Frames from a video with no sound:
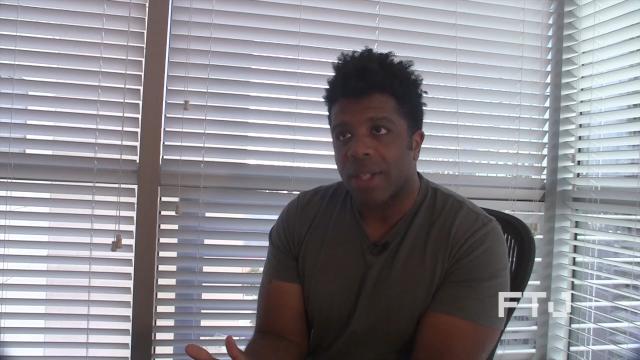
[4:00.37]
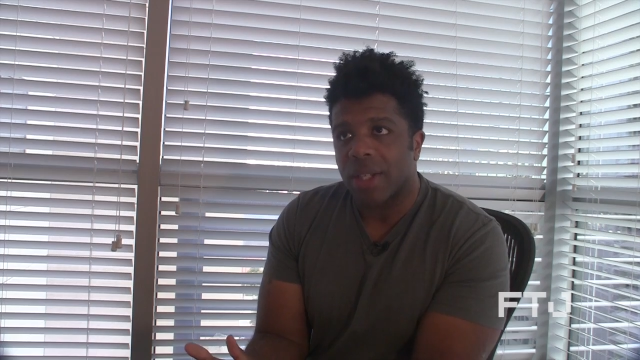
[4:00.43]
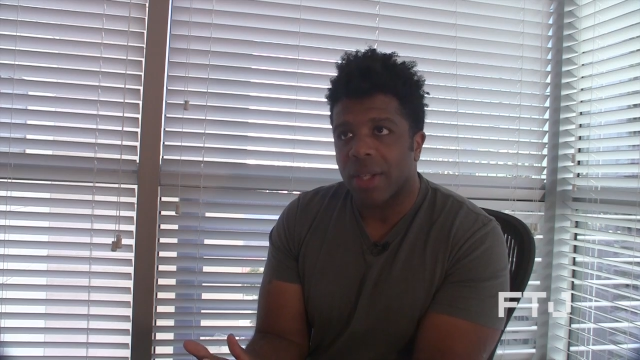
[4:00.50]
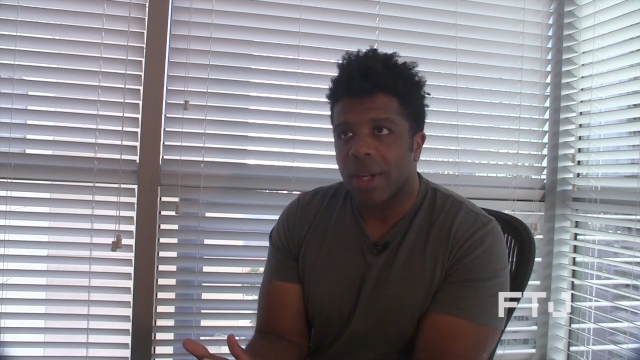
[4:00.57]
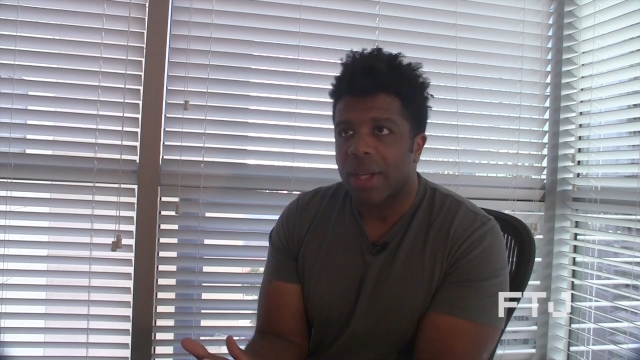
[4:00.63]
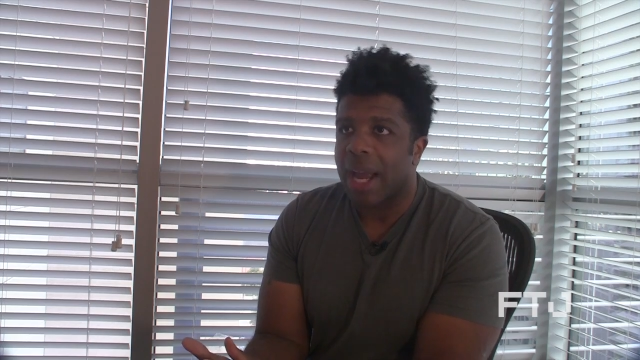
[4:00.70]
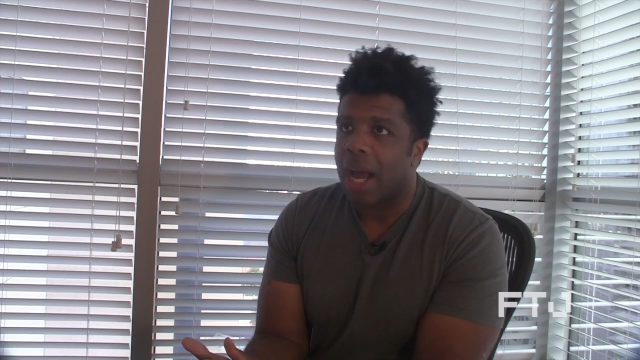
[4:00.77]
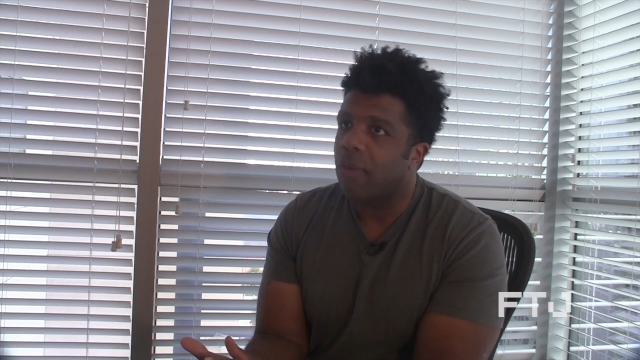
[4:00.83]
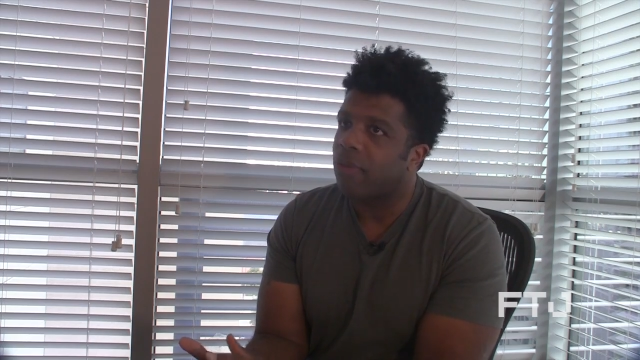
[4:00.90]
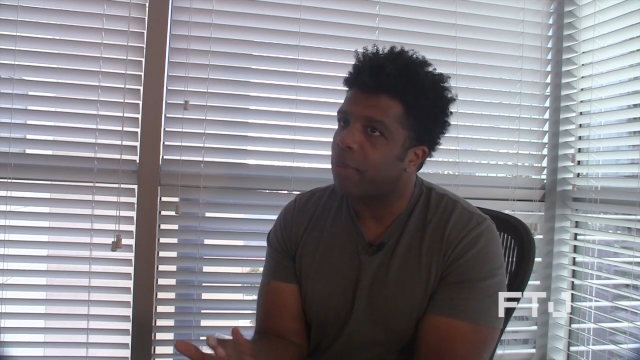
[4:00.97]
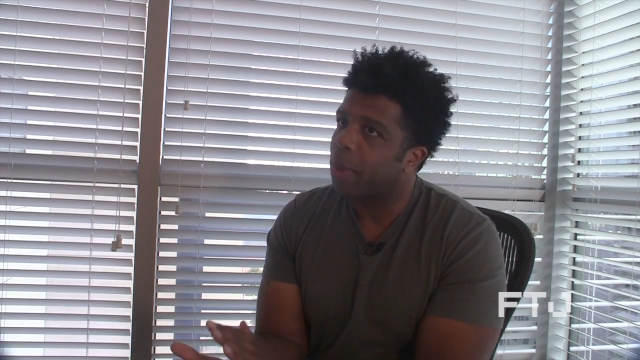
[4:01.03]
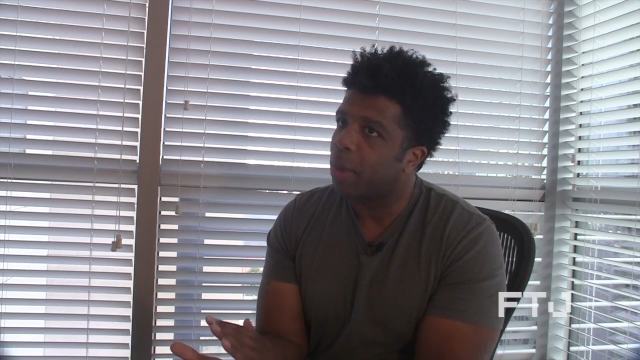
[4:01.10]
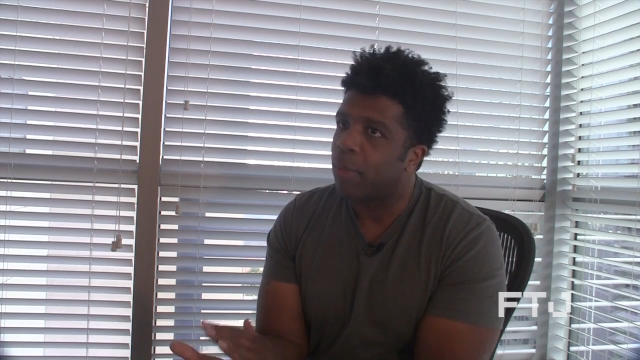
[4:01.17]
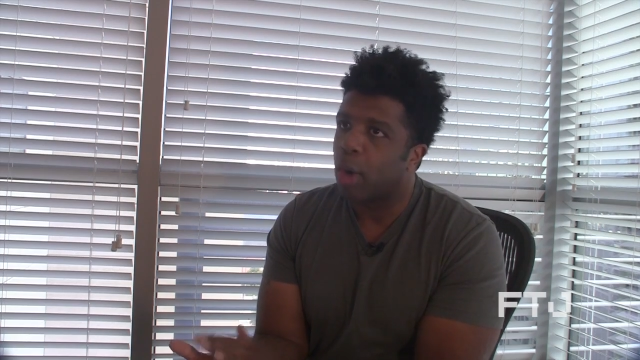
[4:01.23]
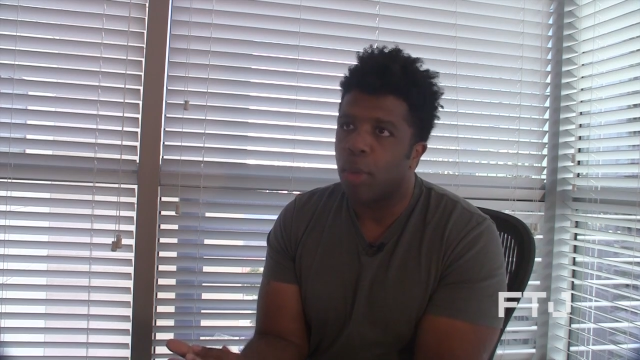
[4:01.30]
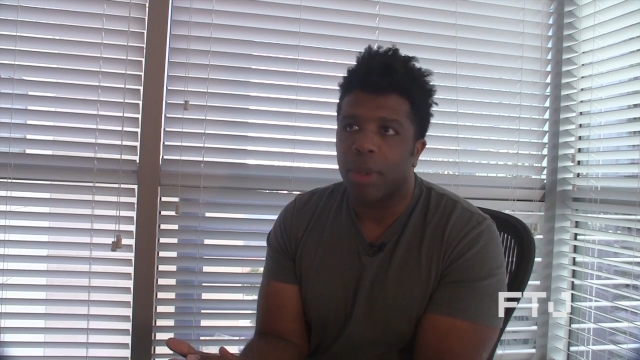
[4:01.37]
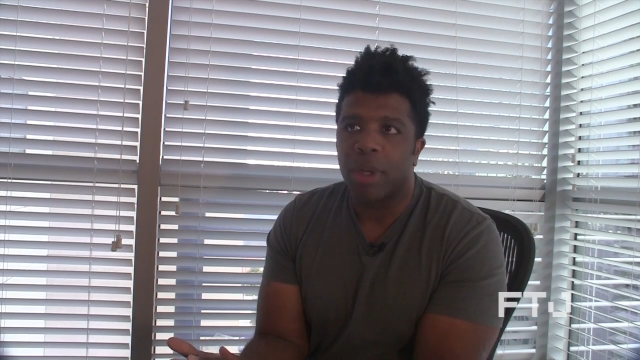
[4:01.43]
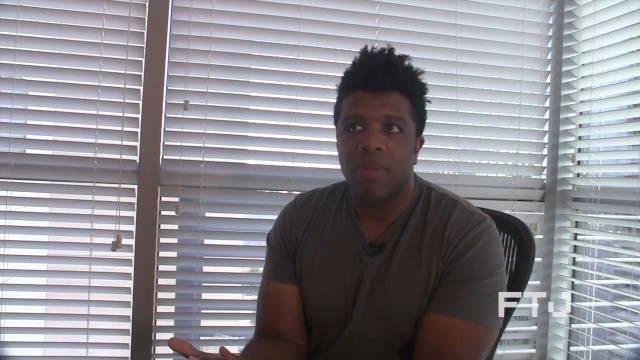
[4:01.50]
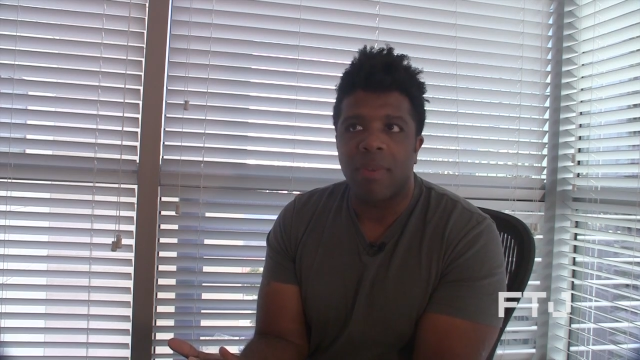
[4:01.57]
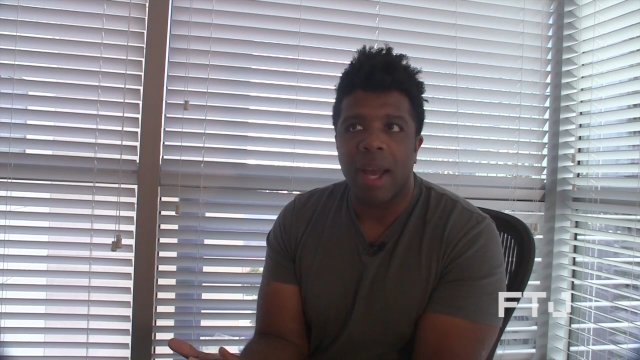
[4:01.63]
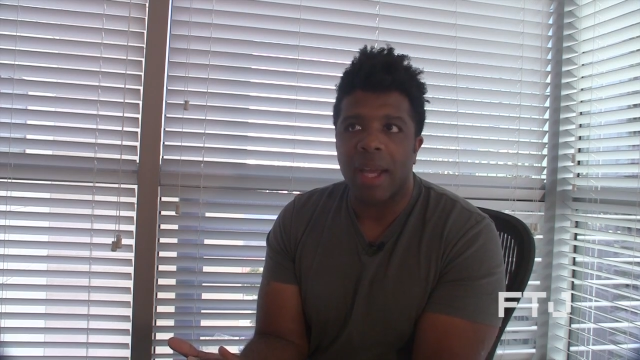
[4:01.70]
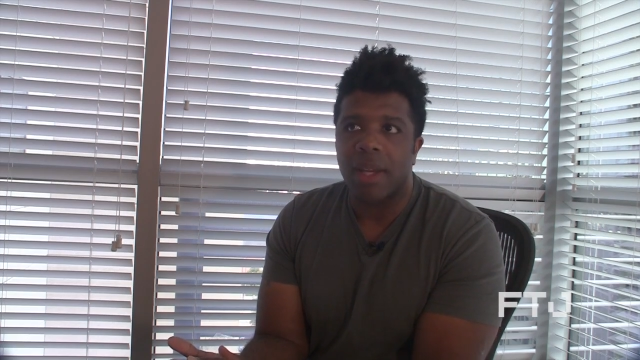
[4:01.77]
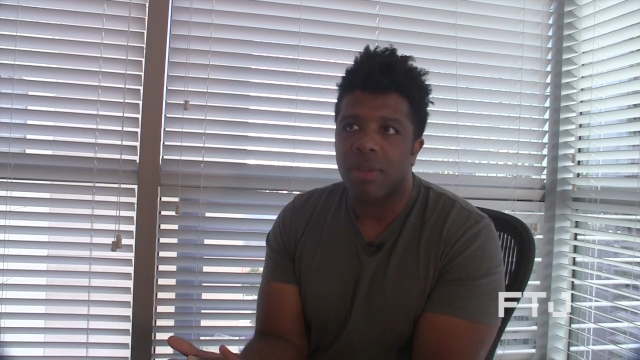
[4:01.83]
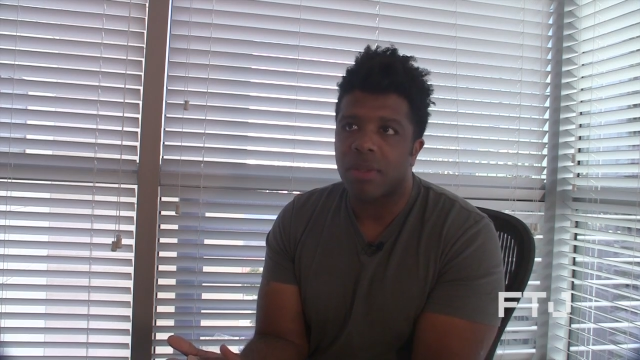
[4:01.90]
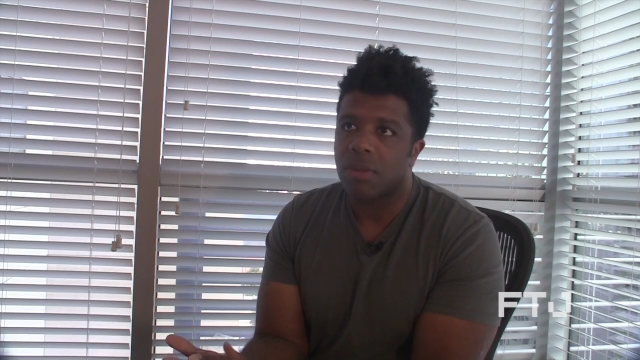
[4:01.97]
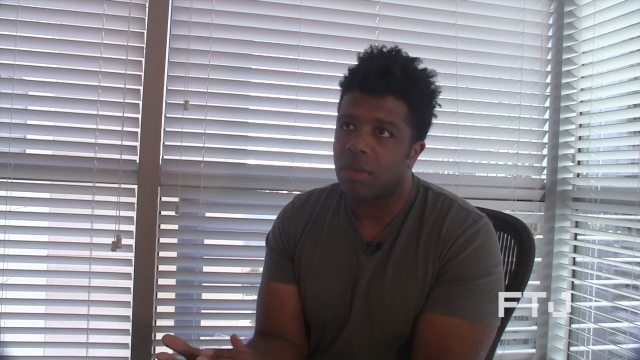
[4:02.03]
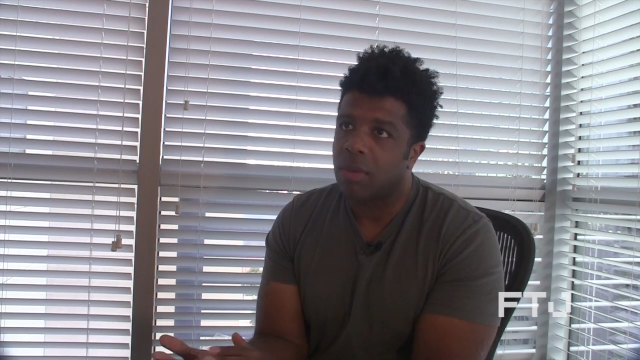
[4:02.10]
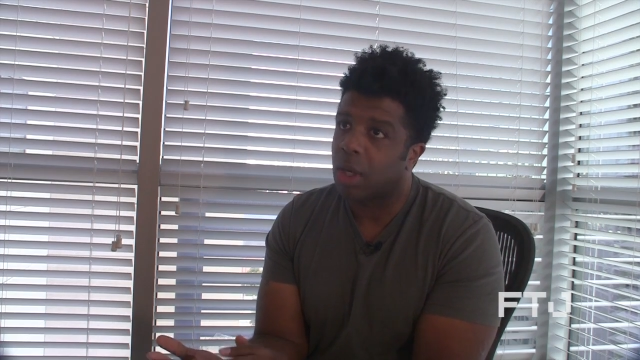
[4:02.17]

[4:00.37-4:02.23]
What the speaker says: into their account from their mobile device,